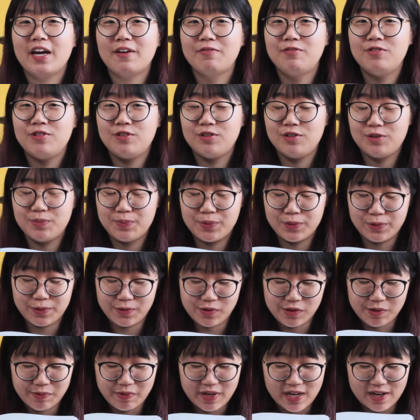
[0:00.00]
have 2
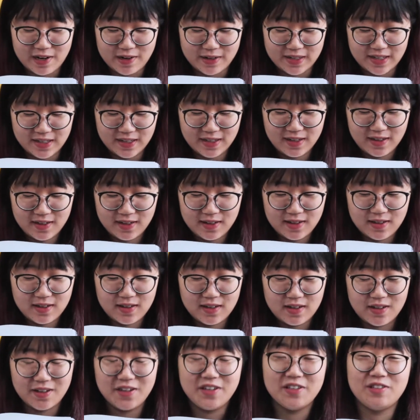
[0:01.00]
balls of yarn,
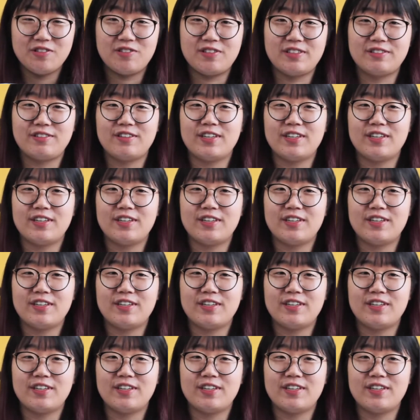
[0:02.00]
100